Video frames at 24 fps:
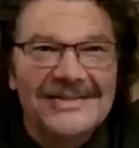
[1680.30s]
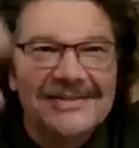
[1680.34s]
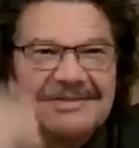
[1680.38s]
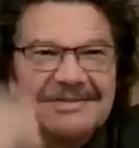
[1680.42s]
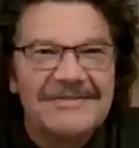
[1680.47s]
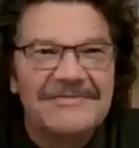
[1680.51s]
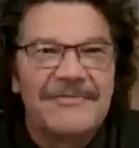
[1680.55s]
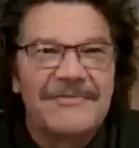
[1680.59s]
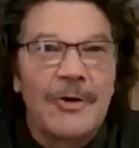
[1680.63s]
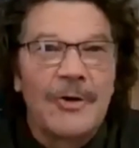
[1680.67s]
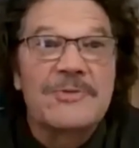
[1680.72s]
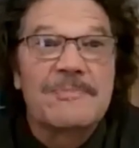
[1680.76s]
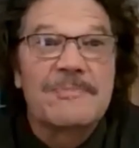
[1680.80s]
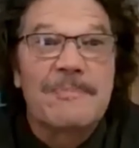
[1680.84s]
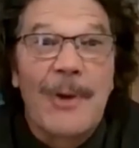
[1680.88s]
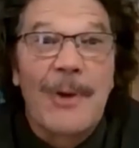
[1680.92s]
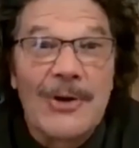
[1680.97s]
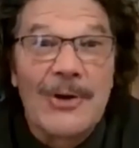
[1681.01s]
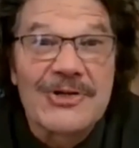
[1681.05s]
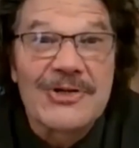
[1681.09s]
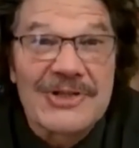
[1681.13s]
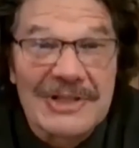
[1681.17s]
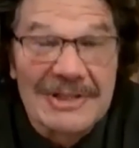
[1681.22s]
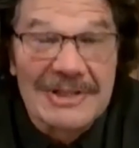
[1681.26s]
first
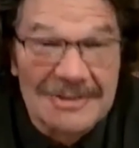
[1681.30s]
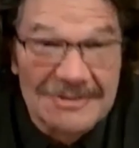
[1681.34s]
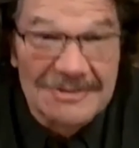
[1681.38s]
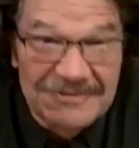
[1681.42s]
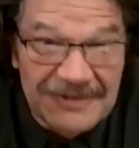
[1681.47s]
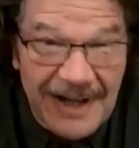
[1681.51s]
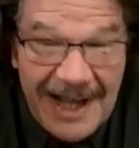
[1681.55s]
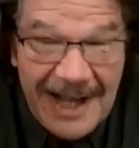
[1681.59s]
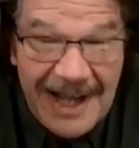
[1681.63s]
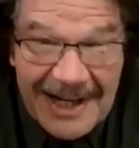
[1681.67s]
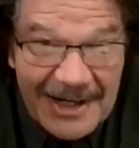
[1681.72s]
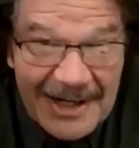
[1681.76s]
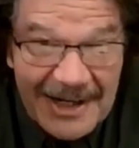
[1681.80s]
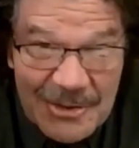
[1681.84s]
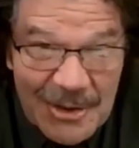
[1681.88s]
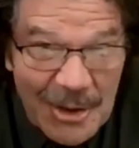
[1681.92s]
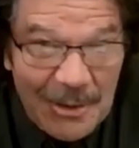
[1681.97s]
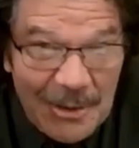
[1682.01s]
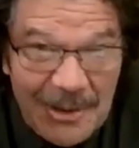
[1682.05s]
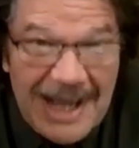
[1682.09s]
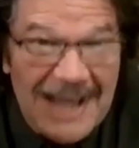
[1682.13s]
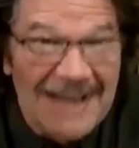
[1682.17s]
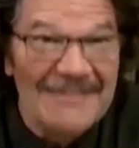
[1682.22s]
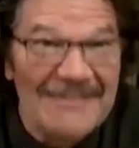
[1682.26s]
person flying a
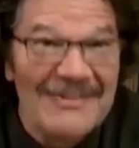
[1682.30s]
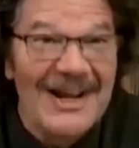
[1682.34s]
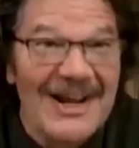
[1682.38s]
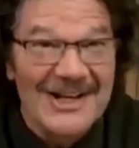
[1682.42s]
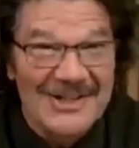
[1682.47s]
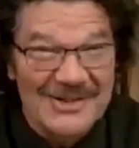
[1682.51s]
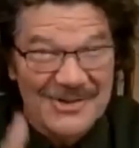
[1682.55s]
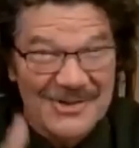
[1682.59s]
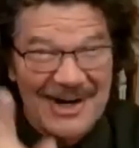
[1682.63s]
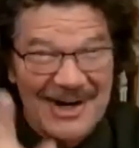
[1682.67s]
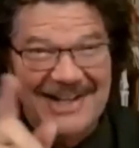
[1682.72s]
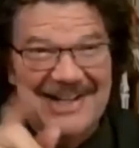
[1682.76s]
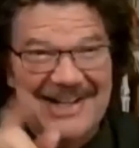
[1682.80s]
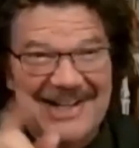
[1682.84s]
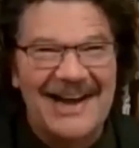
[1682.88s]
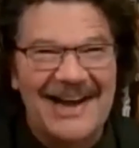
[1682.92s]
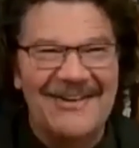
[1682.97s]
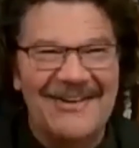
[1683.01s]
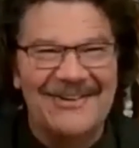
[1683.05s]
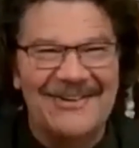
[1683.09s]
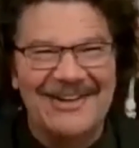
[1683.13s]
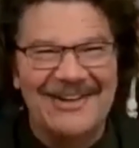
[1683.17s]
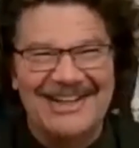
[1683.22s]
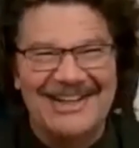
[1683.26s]
drone. I have not tried that
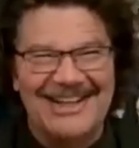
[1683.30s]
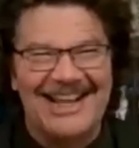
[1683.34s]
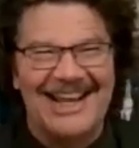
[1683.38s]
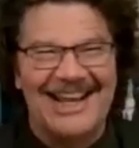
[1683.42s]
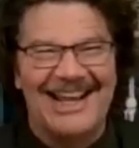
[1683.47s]
one yet.